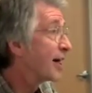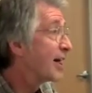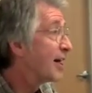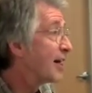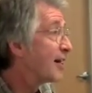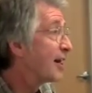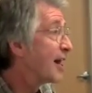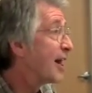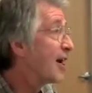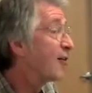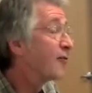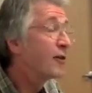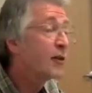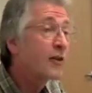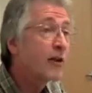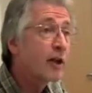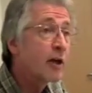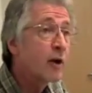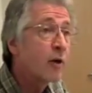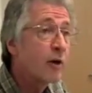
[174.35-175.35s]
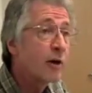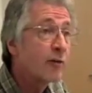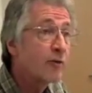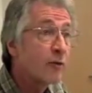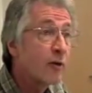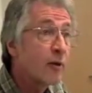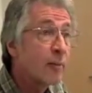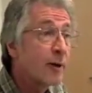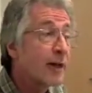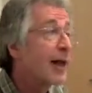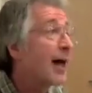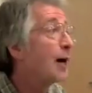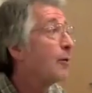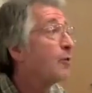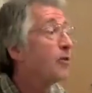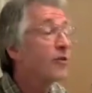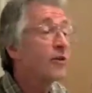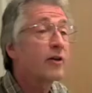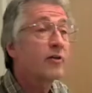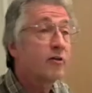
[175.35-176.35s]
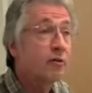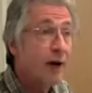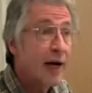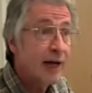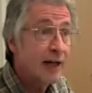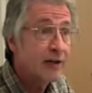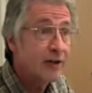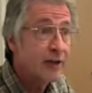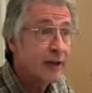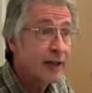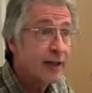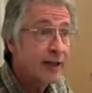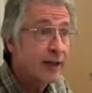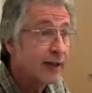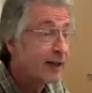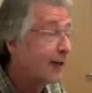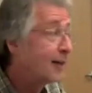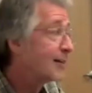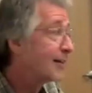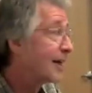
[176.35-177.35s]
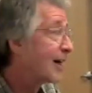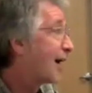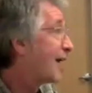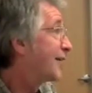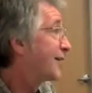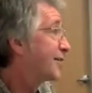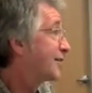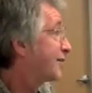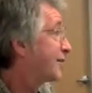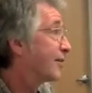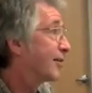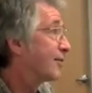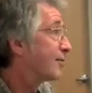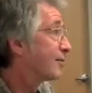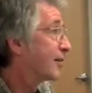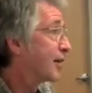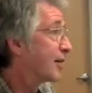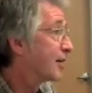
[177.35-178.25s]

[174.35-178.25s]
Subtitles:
He had everything going for him, and that was a tragedy that I still